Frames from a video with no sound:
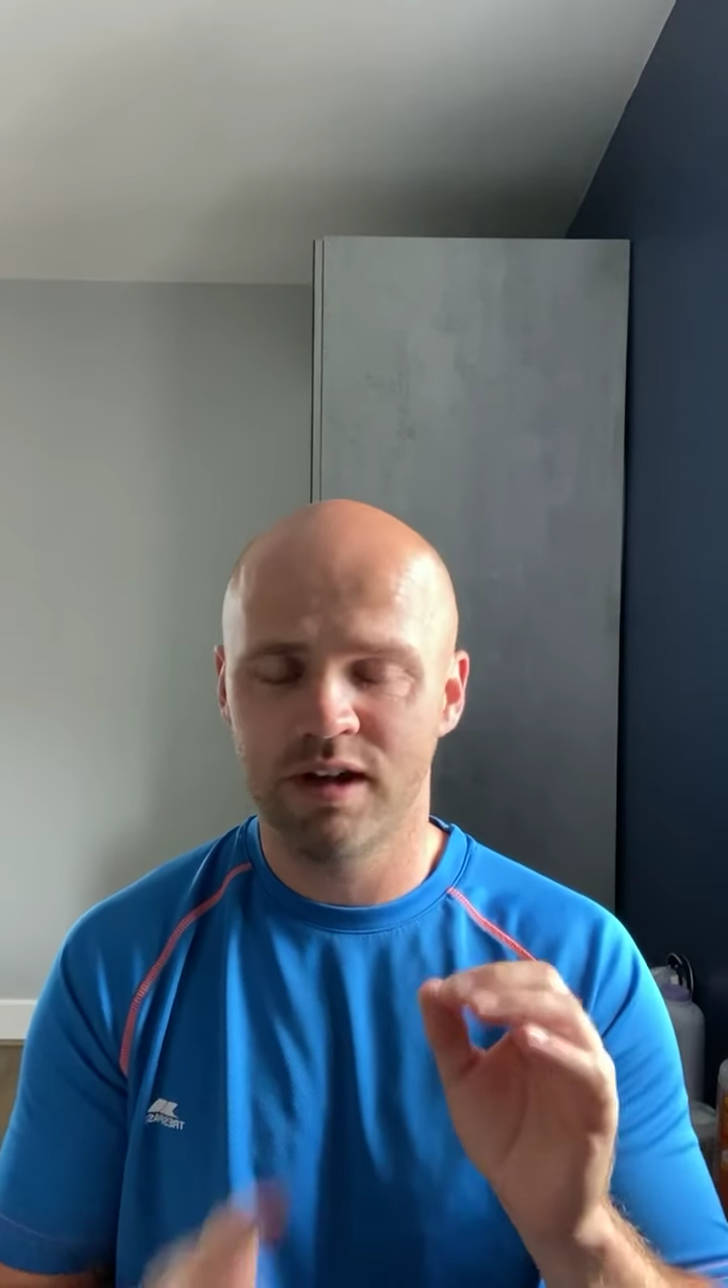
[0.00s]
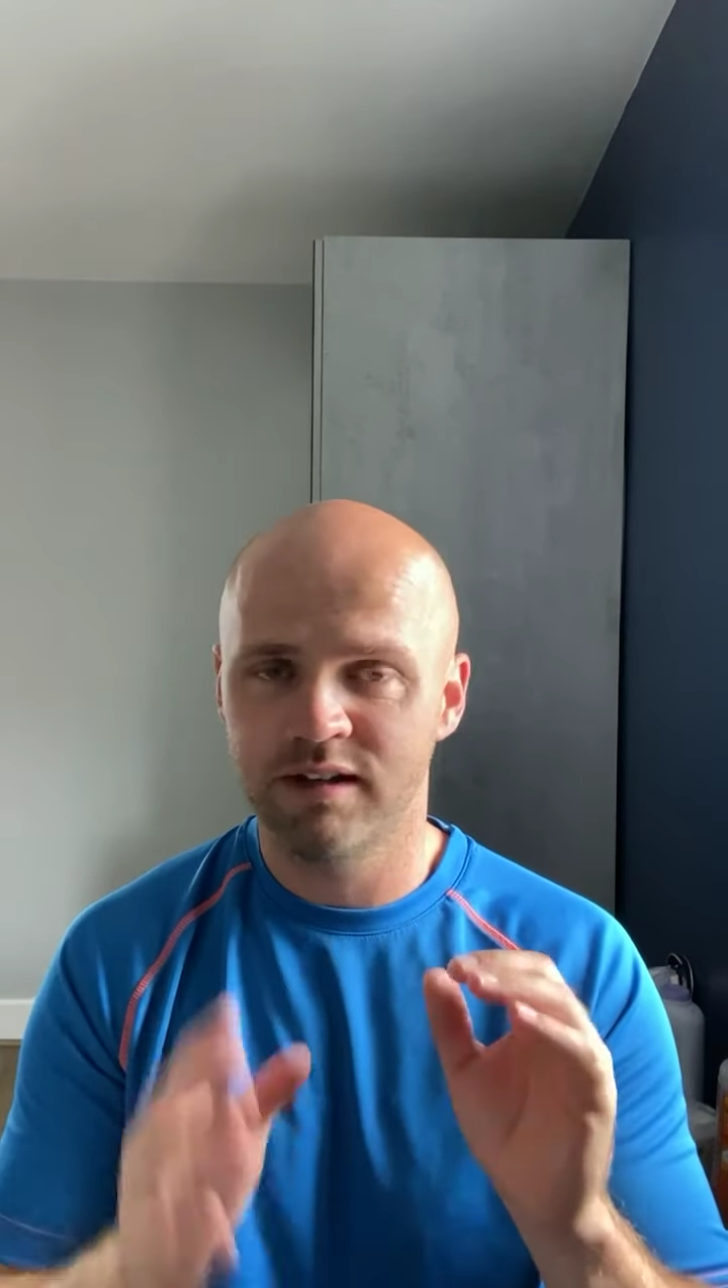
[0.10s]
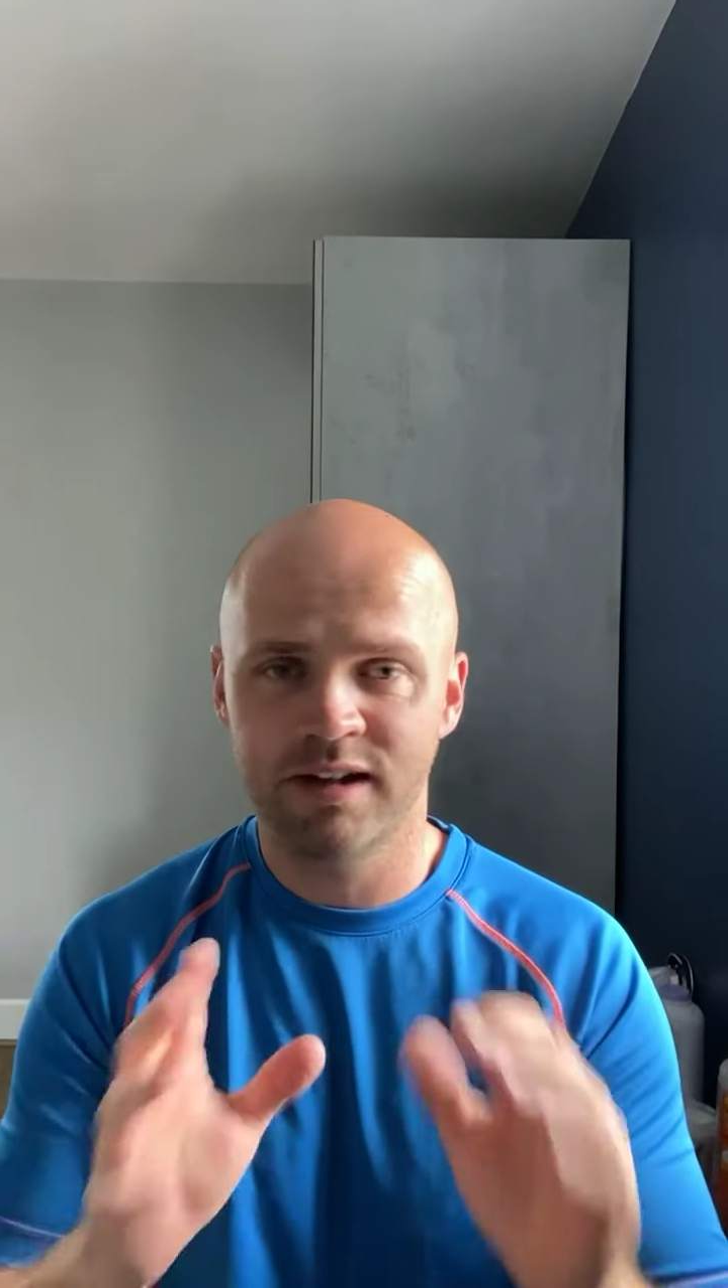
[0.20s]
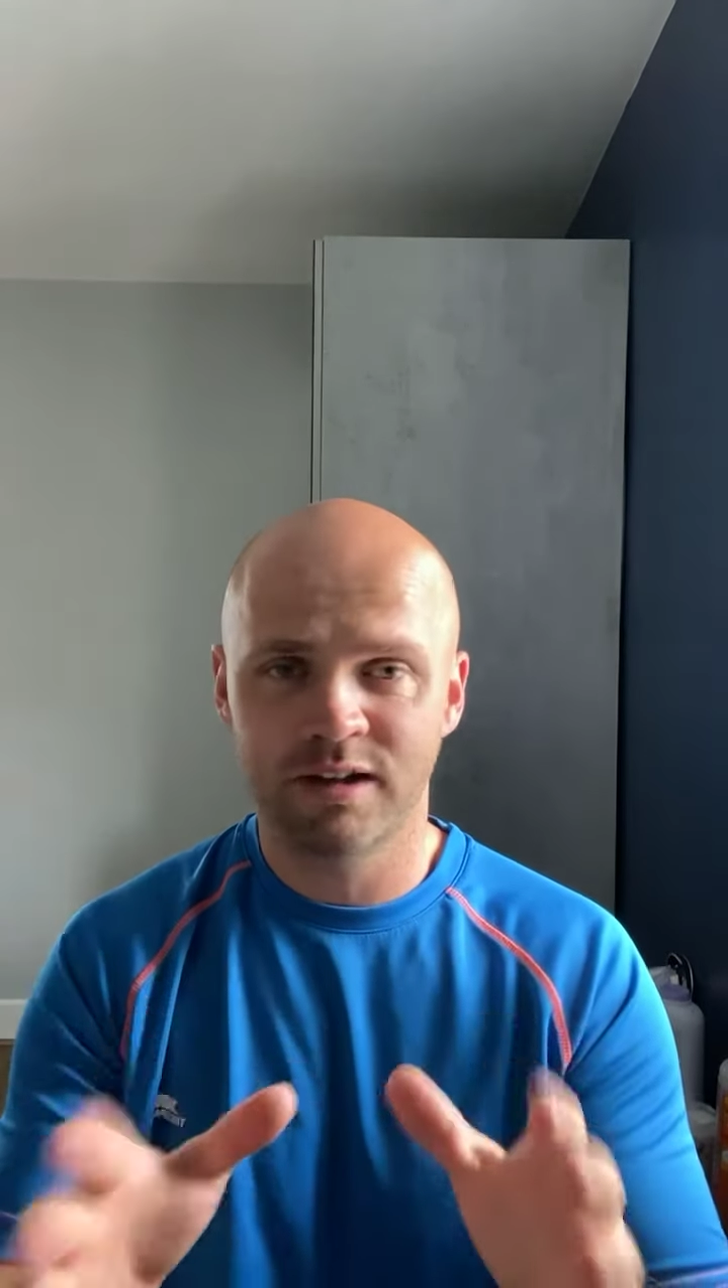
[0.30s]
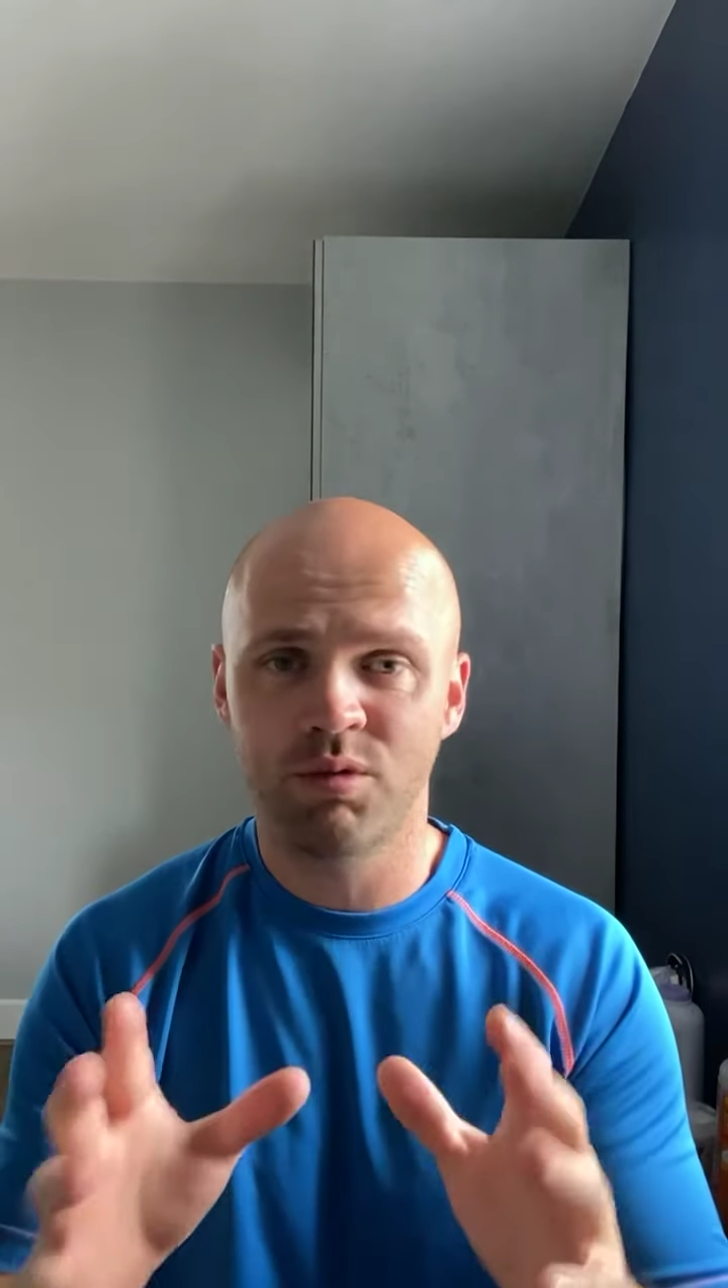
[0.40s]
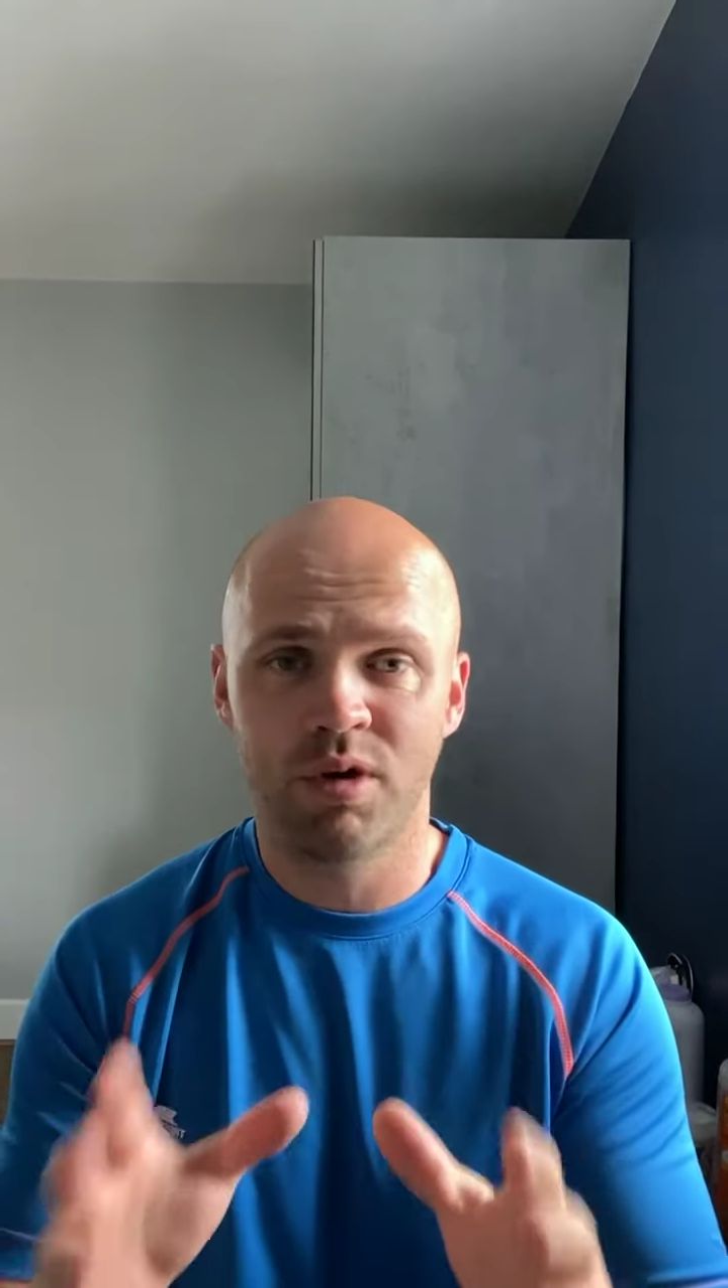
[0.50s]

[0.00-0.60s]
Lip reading: exactly